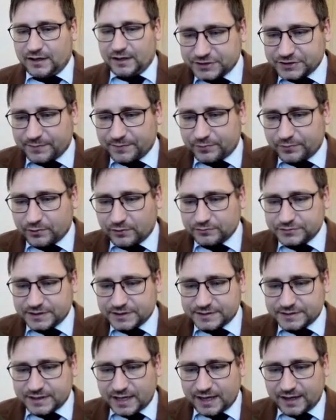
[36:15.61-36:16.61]
such
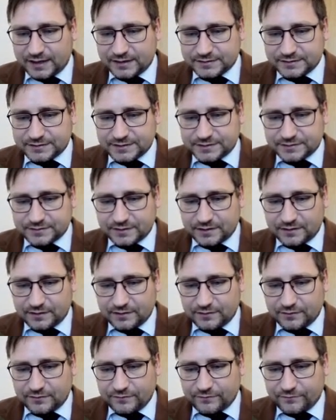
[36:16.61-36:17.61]
approaches as,
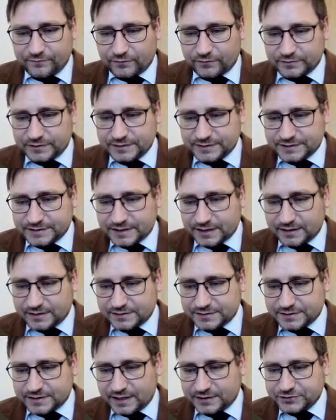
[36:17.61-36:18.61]
for instance,